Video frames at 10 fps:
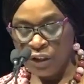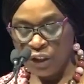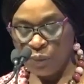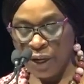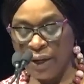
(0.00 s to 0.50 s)

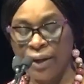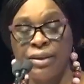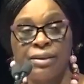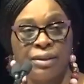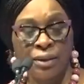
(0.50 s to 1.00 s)

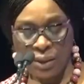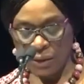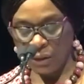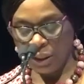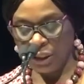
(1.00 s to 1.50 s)
spearheading data
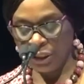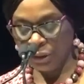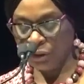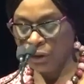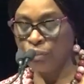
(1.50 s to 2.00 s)

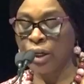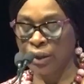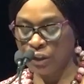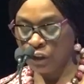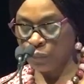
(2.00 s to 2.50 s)
collection on
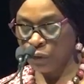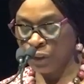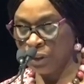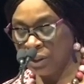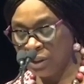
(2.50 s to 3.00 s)
market
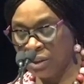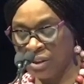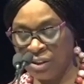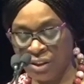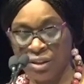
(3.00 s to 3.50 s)
opportunities
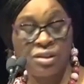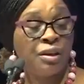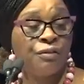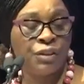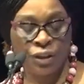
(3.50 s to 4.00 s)
in
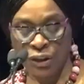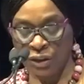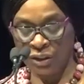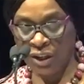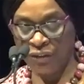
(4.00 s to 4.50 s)
digital
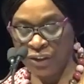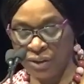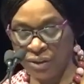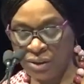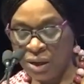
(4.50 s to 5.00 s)
financial
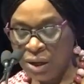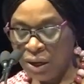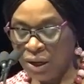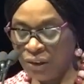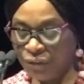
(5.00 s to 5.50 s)
services,
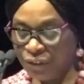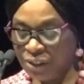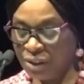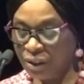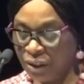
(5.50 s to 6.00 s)
and
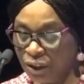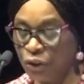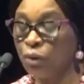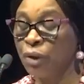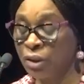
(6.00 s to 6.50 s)
investing in
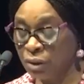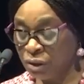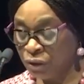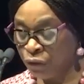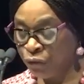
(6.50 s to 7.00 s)

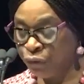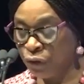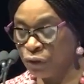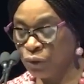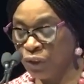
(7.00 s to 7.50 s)
incubators of
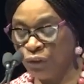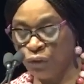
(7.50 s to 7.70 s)
funds which